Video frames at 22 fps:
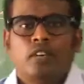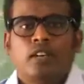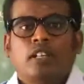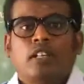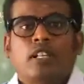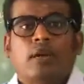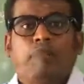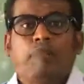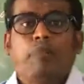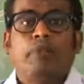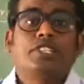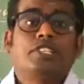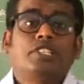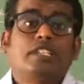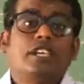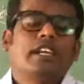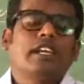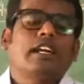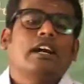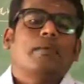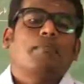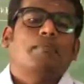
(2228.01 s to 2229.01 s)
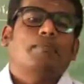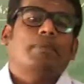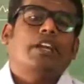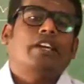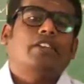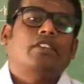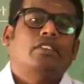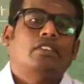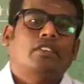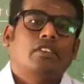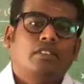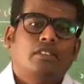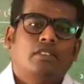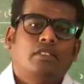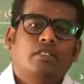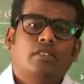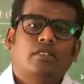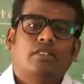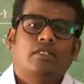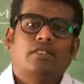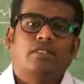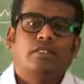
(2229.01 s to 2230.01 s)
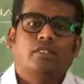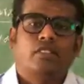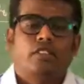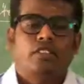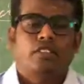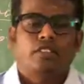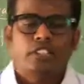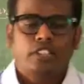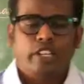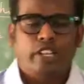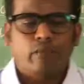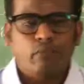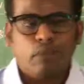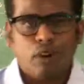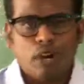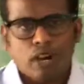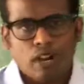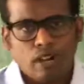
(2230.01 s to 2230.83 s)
The pistil comprises stigma,